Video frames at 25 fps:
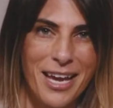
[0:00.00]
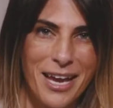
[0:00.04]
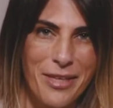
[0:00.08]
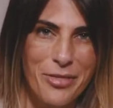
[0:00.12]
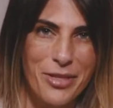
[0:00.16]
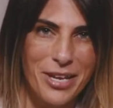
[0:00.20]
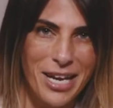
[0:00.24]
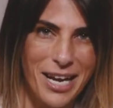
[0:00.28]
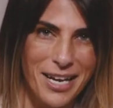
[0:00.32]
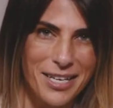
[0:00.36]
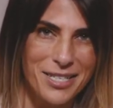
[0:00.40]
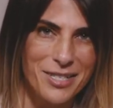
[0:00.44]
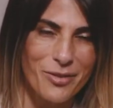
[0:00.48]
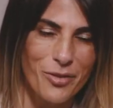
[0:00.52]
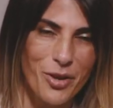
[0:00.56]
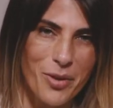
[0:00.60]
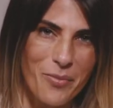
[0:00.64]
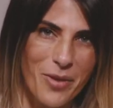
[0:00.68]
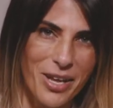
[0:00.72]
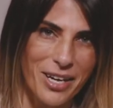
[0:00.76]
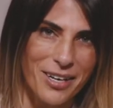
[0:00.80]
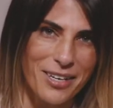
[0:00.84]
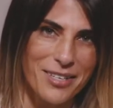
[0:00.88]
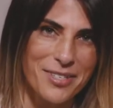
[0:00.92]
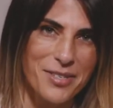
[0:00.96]
In the next few
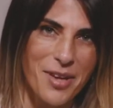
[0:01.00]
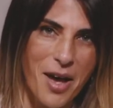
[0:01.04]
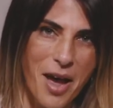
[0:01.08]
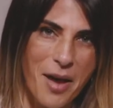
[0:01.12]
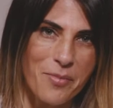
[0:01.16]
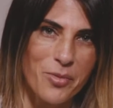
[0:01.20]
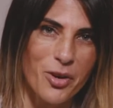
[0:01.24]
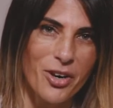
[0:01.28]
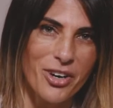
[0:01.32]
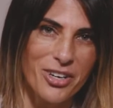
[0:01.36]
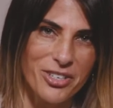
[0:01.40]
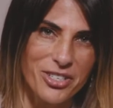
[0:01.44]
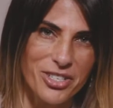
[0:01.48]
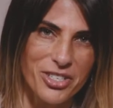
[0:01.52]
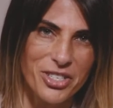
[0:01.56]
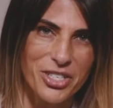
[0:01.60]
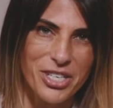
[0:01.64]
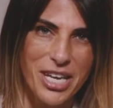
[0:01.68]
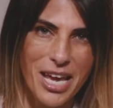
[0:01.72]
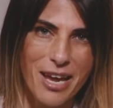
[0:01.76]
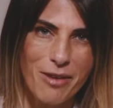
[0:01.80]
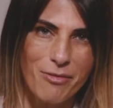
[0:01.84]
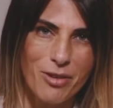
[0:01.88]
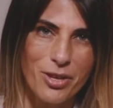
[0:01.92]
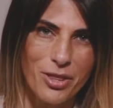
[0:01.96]
minutes, I'm going to
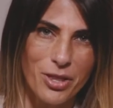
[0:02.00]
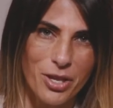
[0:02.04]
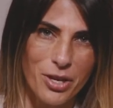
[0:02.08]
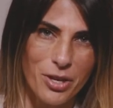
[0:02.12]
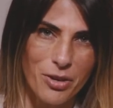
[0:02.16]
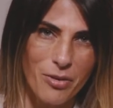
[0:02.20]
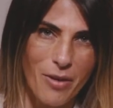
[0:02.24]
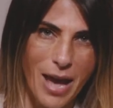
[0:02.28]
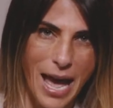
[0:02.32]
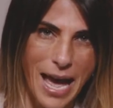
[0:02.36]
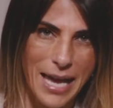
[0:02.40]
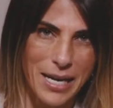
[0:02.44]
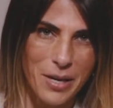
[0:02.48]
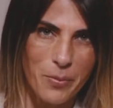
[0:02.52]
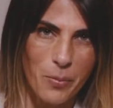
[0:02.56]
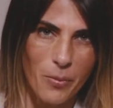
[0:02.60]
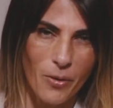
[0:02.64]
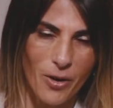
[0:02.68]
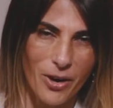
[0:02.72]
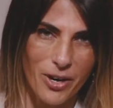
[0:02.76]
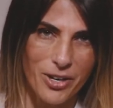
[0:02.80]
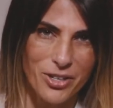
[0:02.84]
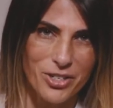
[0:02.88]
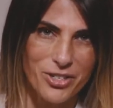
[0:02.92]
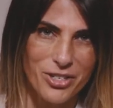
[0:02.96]
share with you an
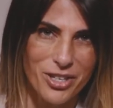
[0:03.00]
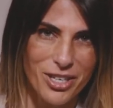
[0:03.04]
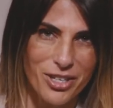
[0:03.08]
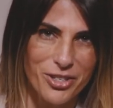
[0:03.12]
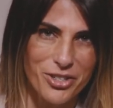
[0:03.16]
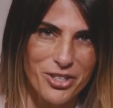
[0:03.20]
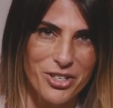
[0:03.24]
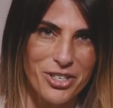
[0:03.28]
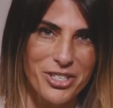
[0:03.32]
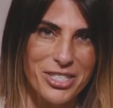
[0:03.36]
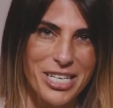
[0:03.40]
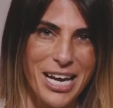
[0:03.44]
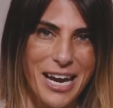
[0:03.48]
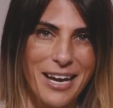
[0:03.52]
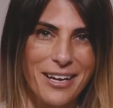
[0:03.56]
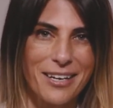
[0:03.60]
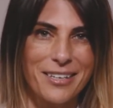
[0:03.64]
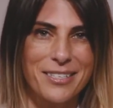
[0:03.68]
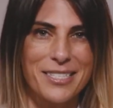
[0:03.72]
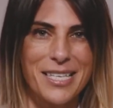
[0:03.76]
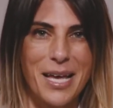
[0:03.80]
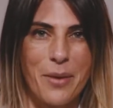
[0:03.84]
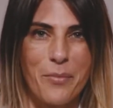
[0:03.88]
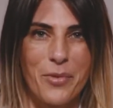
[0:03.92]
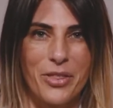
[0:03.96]
approach that should
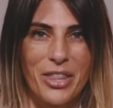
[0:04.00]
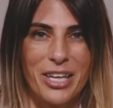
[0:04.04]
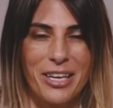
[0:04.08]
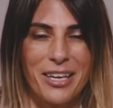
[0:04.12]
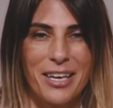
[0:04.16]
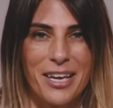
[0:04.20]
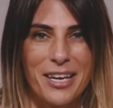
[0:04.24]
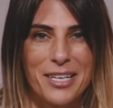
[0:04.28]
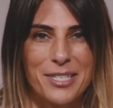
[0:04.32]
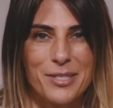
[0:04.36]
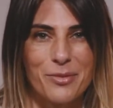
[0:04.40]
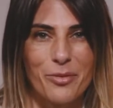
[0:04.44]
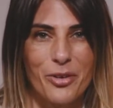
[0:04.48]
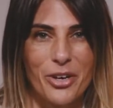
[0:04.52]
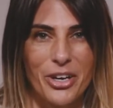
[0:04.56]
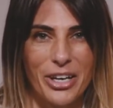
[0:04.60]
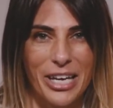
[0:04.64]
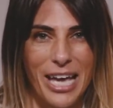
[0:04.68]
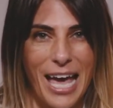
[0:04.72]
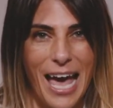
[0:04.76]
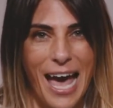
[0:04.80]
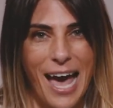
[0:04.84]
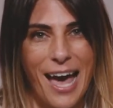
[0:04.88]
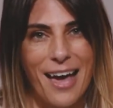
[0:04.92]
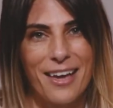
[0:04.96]
take some of the
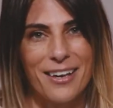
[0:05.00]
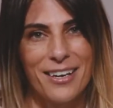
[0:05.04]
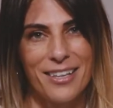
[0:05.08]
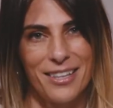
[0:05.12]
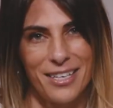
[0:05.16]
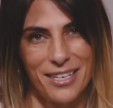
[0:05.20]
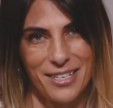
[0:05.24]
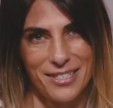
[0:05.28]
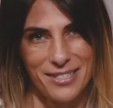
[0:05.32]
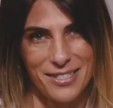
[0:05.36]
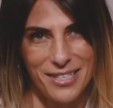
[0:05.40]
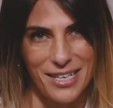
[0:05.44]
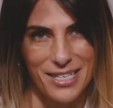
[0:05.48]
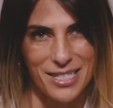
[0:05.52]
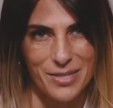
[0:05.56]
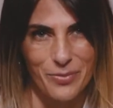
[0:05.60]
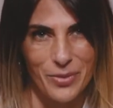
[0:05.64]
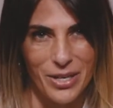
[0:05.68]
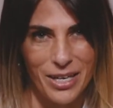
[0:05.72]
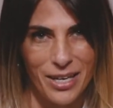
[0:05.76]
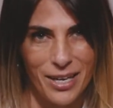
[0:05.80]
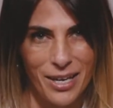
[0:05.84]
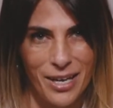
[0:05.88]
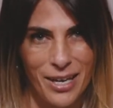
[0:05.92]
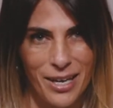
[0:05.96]
guesswork out of the
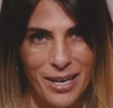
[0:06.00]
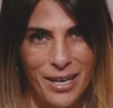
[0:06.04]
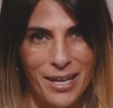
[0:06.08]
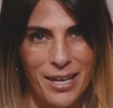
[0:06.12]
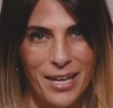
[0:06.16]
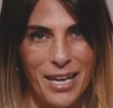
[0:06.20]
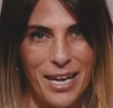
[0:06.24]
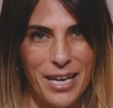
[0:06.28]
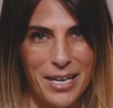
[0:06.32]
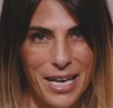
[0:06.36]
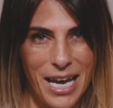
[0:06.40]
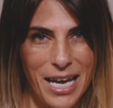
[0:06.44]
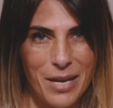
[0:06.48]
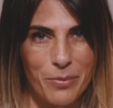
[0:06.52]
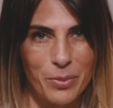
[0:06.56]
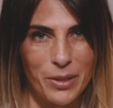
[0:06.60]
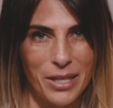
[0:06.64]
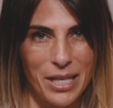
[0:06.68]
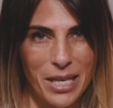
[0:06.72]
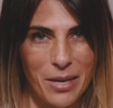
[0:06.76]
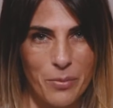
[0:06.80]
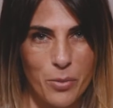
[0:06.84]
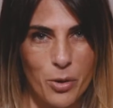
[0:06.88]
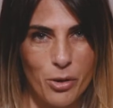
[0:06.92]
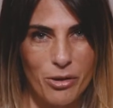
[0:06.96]
assessment,
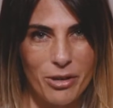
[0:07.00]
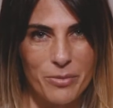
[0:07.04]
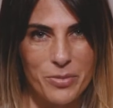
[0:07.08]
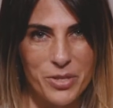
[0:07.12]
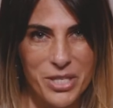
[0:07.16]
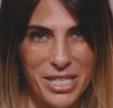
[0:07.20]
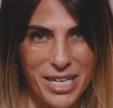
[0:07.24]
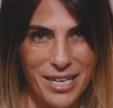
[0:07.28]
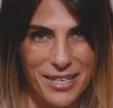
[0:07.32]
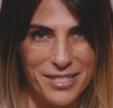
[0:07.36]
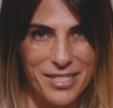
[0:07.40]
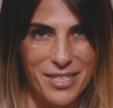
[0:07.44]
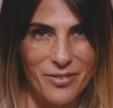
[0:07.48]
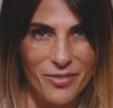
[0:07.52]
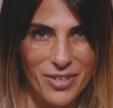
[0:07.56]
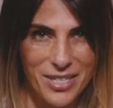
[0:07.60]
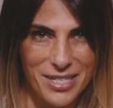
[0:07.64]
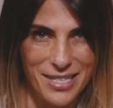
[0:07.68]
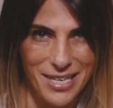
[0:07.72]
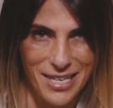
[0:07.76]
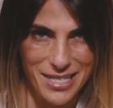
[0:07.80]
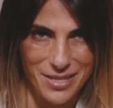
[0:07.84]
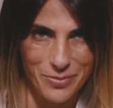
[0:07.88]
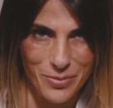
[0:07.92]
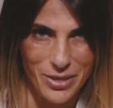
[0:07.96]
enabling a more objective
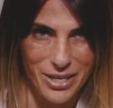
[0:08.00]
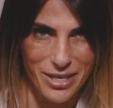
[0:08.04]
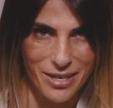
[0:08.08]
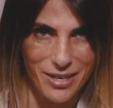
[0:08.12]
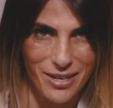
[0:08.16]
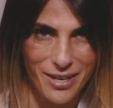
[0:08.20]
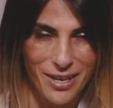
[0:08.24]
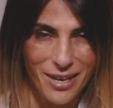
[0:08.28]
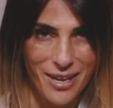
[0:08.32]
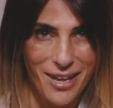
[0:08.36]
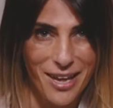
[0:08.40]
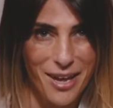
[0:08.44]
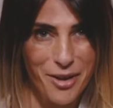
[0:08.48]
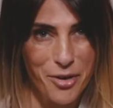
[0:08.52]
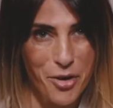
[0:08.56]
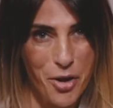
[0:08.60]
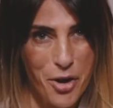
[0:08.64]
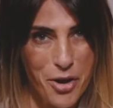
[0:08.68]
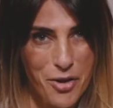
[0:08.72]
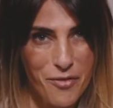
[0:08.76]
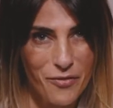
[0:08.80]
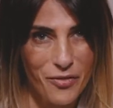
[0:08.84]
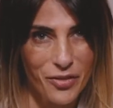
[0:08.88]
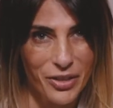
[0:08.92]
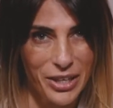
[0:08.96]
assessment and
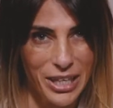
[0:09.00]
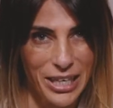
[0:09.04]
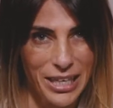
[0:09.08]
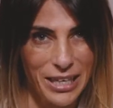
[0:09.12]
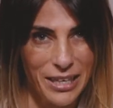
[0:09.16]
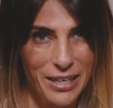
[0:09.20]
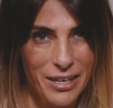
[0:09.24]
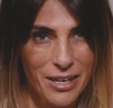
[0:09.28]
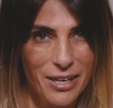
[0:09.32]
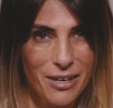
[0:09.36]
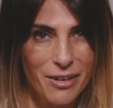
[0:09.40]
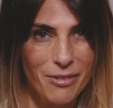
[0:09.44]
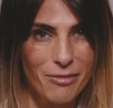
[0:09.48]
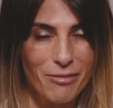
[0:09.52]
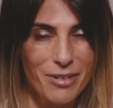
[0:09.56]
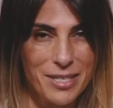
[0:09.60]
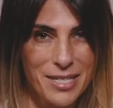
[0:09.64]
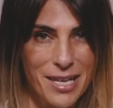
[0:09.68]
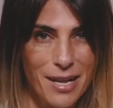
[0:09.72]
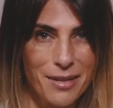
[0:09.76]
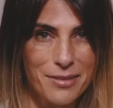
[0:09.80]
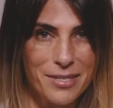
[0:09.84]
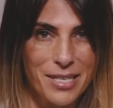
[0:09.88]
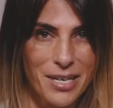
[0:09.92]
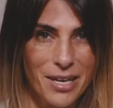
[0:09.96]
hopefully
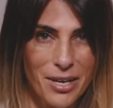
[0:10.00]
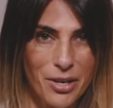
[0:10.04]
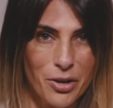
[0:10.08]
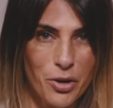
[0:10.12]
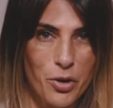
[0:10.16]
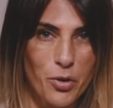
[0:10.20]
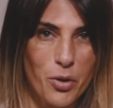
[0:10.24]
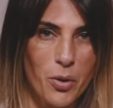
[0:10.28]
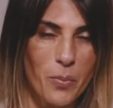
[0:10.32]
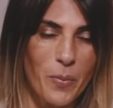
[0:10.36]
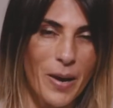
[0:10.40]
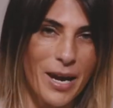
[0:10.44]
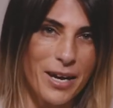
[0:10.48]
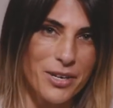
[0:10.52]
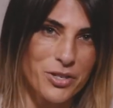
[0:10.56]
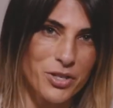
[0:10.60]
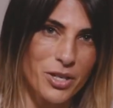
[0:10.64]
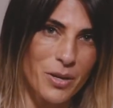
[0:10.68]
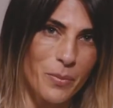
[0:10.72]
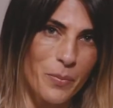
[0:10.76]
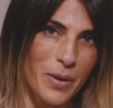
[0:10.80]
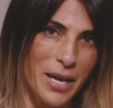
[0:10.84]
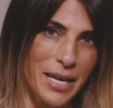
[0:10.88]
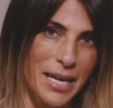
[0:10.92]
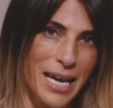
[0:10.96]
resulting in your
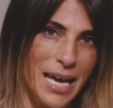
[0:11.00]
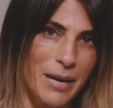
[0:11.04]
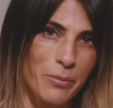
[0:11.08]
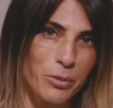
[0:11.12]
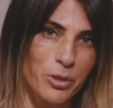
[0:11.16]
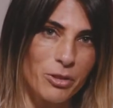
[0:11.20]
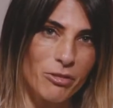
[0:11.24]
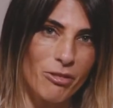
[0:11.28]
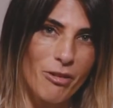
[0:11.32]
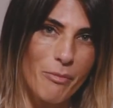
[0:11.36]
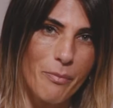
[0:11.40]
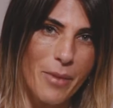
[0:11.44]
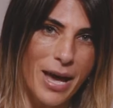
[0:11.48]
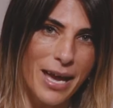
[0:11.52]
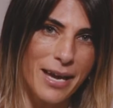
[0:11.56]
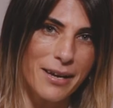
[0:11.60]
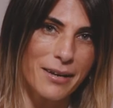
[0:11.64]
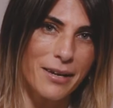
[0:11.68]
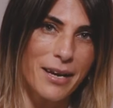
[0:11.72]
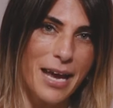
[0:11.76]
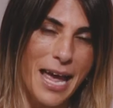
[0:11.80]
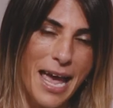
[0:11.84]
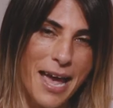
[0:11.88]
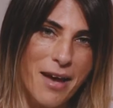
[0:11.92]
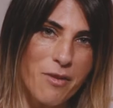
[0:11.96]
patient being able to
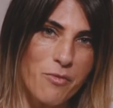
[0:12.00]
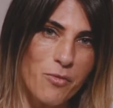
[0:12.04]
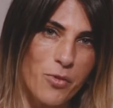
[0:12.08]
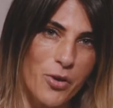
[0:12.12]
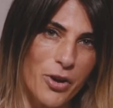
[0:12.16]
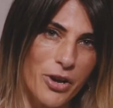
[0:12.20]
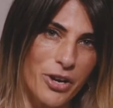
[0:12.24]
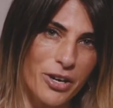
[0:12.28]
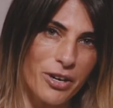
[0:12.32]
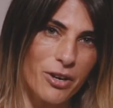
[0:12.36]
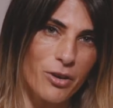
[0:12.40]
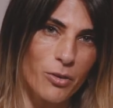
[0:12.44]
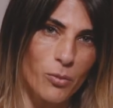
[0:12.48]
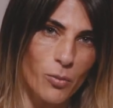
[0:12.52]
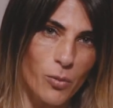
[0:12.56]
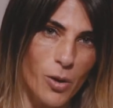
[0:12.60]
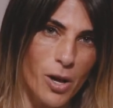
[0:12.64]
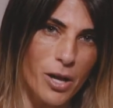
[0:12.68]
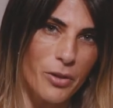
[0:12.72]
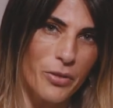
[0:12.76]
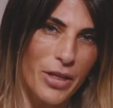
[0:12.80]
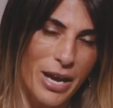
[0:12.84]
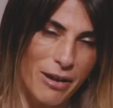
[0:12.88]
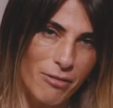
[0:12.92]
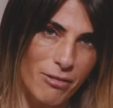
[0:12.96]
remain at work
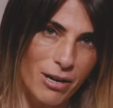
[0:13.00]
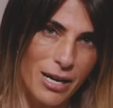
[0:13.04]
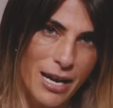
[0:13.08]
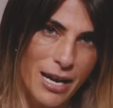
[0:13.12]
while they